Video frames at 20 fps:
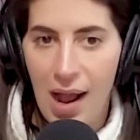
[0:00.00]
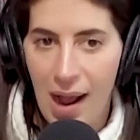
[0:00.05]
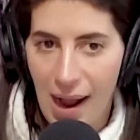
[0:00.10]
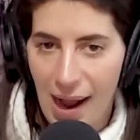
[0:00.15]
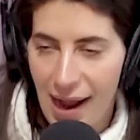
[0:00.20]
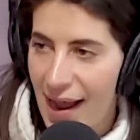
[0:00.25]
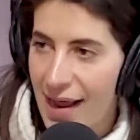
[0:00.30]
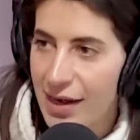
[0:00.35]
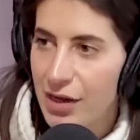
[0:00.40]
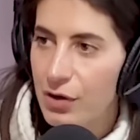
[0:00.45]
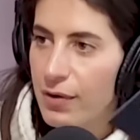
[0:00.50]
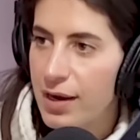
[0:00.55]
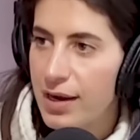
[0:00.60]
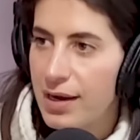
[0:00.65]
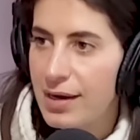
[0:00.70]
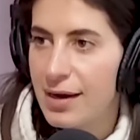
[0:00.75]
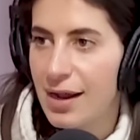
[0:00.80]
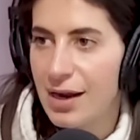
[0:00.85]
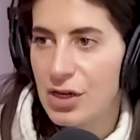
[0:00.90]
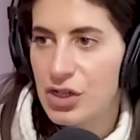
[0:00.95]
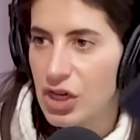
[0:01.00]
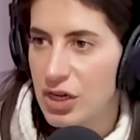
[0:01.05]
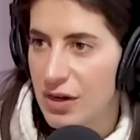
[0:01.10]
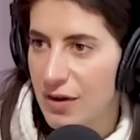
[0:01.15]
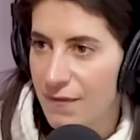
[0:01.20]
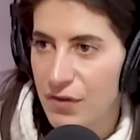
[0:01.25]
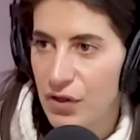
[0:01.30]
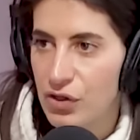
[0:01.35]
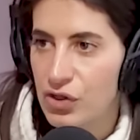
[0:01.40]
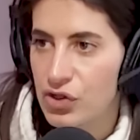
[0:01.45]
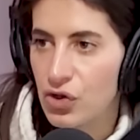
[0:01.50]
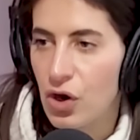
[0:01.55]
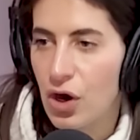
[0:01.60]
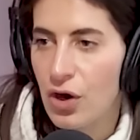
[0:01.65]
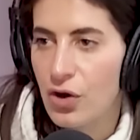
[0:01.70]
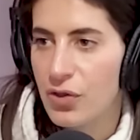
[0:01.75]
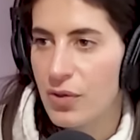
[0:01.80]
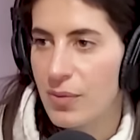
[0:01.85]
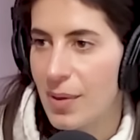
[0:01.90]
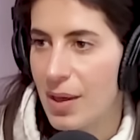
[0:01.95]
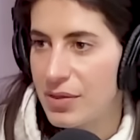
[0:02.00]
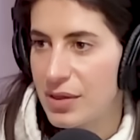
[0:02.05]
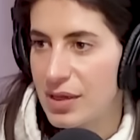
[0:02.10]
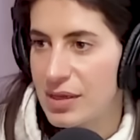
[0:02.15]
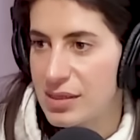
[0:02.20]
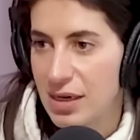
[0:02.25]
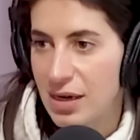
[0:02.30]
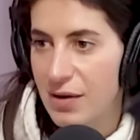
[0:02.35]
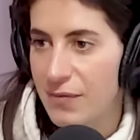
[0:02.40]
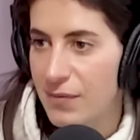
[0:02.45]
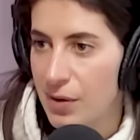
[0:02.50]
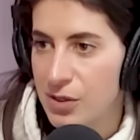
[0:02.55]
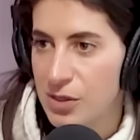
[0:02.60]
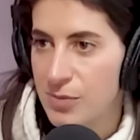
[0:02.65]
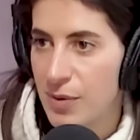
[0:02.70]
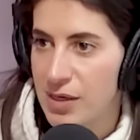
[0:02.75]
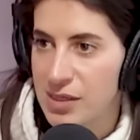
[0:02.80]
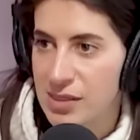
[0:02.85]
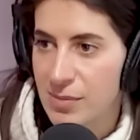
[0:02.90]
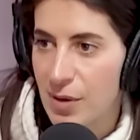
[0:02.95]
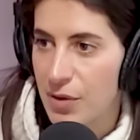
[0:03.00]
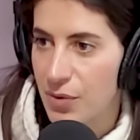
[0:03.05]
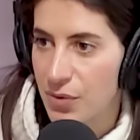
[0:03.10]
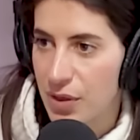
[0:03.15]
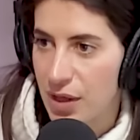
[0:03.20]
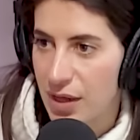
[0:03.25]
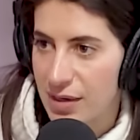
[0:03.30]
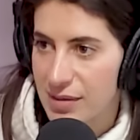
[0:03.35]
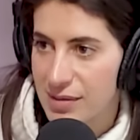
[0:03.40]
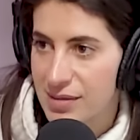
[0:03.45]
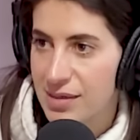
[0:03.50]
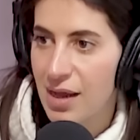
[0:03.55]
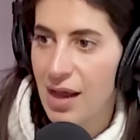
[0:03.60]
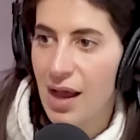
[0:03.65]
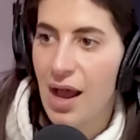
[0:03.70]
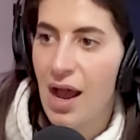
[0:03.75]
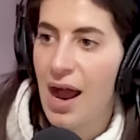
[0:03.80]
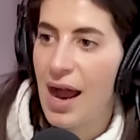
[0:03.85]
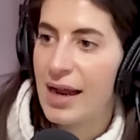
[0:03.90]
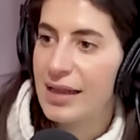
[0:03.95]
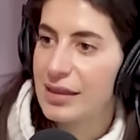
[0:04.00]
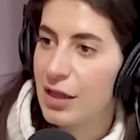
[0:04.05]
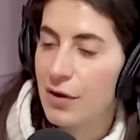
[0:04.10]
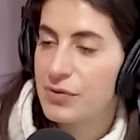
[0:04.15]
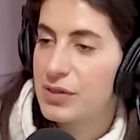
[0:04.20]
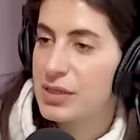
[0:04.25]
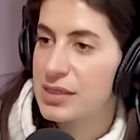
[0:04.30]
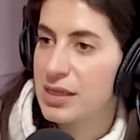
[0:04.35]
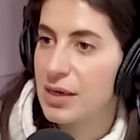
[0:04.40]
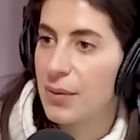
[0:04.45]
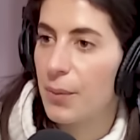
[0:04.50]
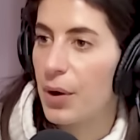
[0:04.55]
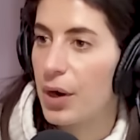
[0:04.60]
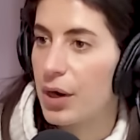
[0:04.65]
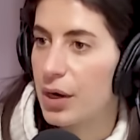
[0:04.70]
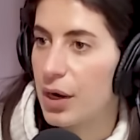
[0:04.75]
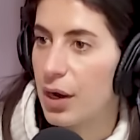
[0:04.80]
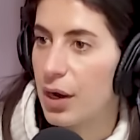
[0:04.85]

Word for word: I had a great connection, feel stronger about this than I felt about some other things. I'd love to see where it can